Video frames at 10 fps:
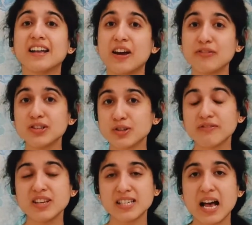Reference
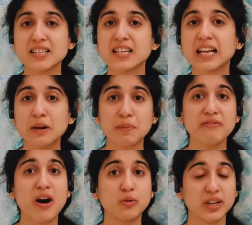of this asana can
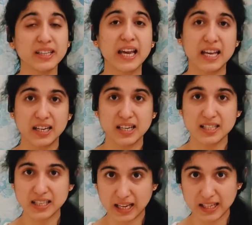be found in
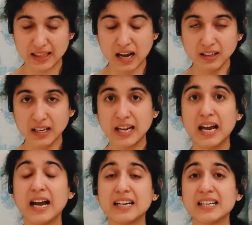Gheranda Samhita.
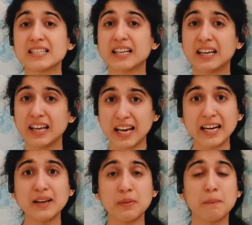It is
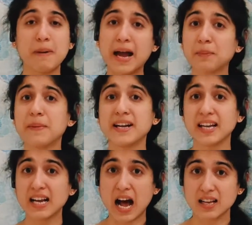great back
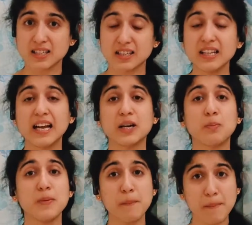bending asana.
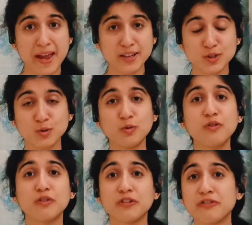It prepares
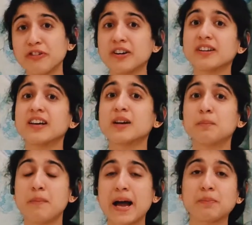you for
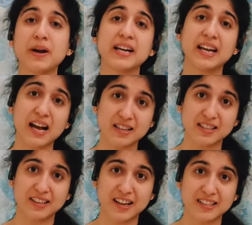further back bending
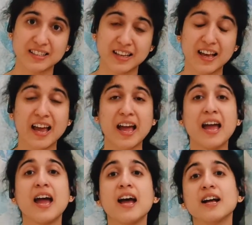asanas.
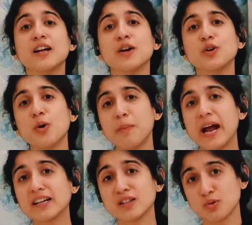To
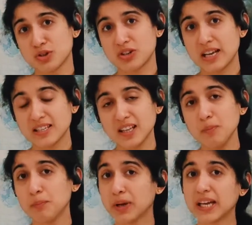practice Ushrasan,
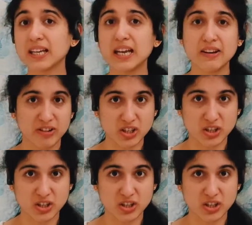begin in